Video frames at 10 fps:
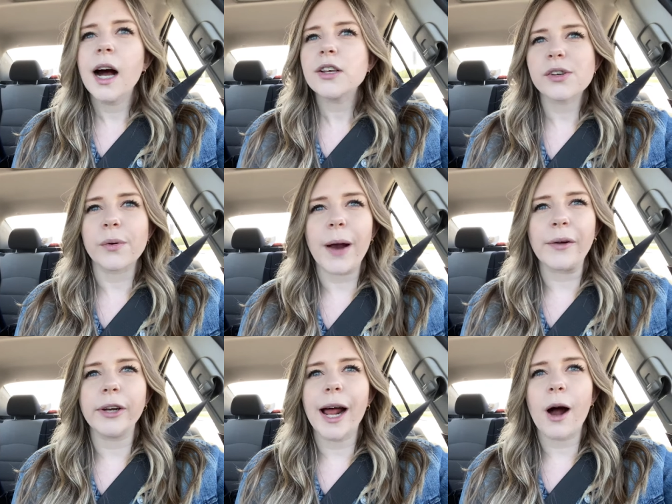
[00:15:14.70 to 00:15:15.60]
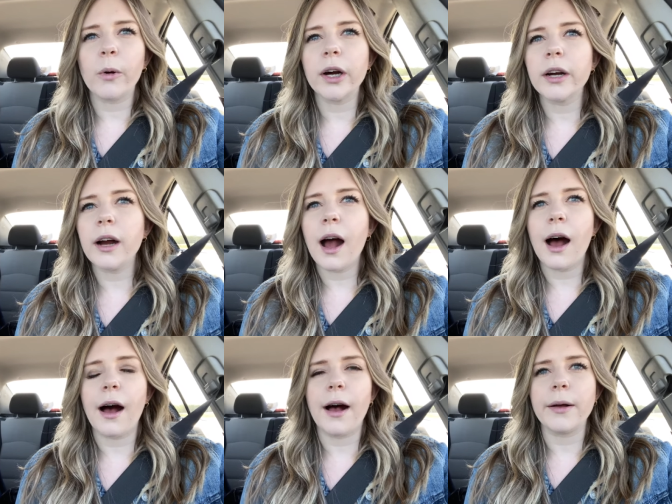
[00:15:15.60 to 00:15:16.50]
so around an hour.
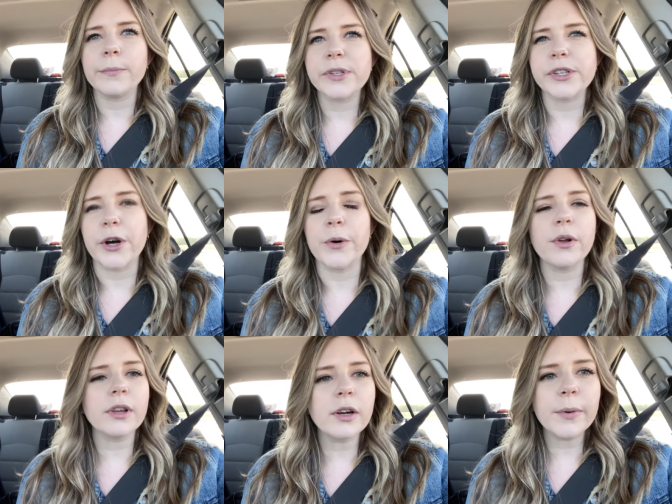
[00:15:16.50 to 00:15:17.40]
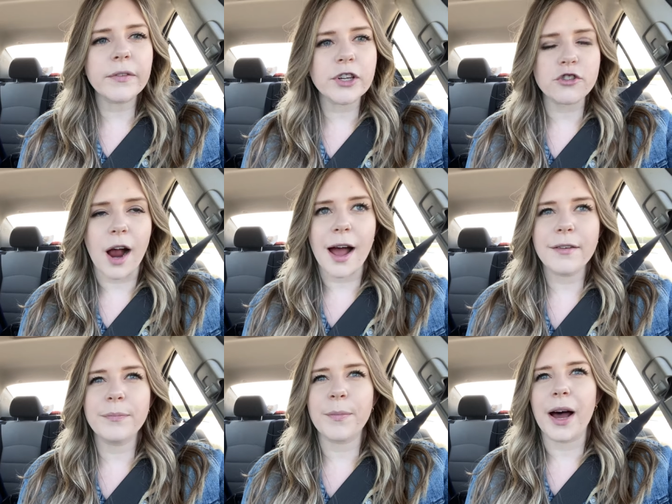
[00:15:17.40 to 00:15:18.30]
Um, so a little bit of a
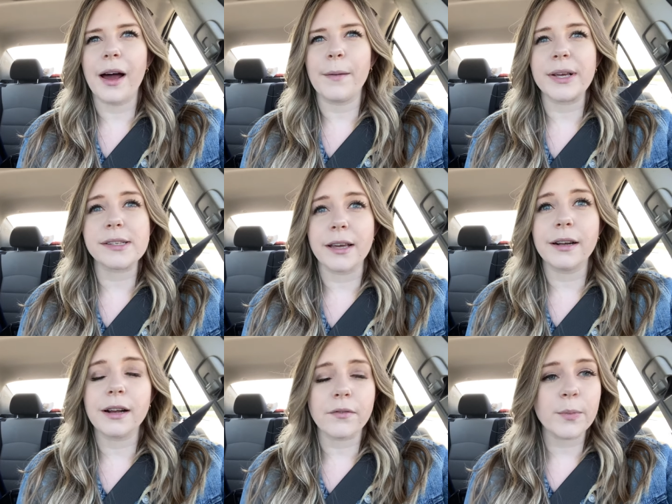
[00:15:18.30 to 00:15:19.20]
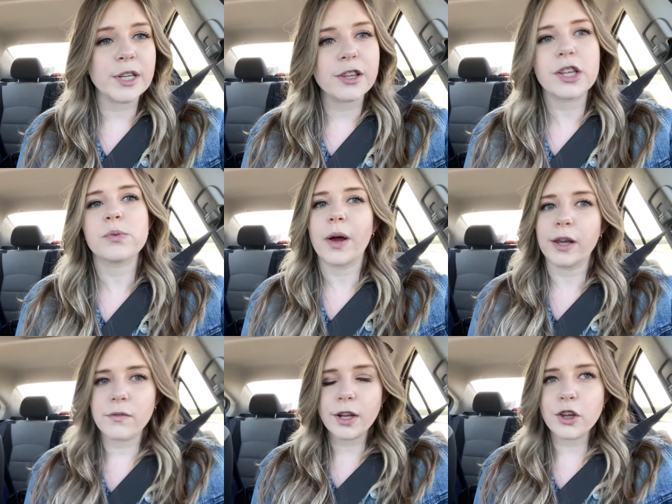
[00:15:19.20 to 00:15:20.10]
drive, but I'm excited. never been to this
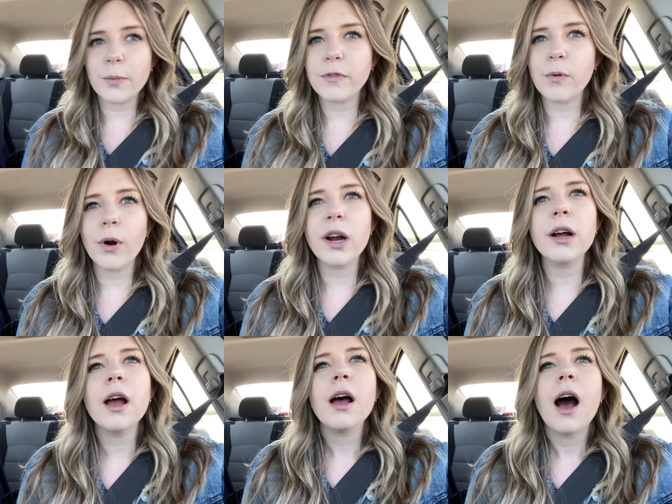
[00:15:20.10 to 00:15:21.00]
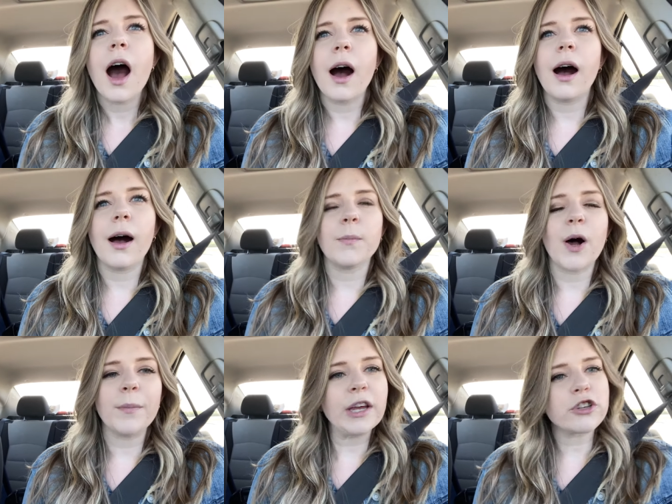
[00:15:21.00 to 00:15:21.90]
wedding venue before. Um,
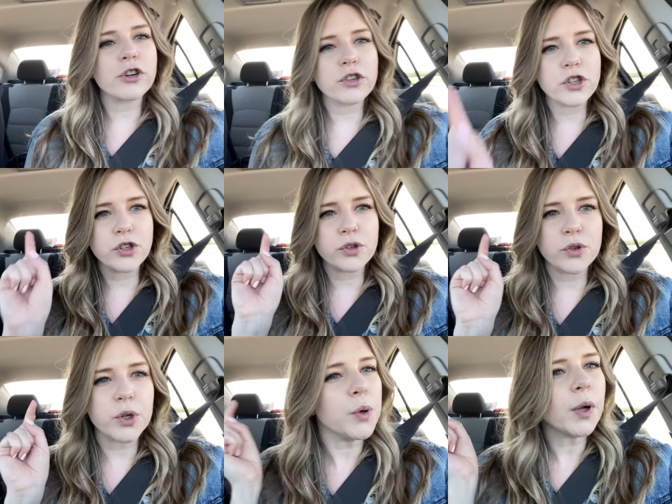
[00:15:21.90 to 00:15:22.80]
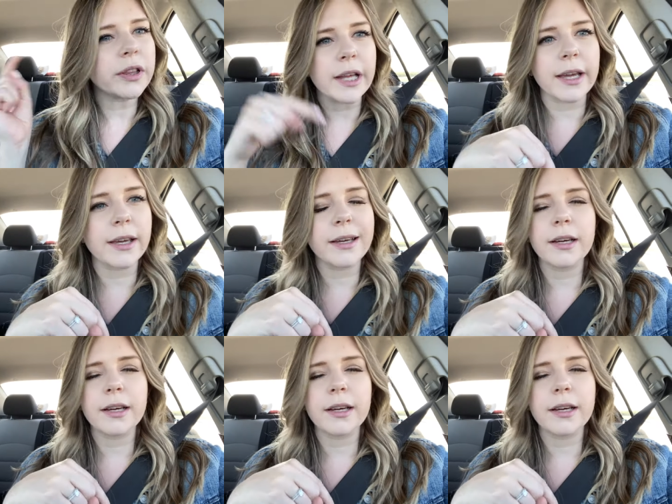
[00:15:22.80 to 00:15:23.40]
I'll make sure to link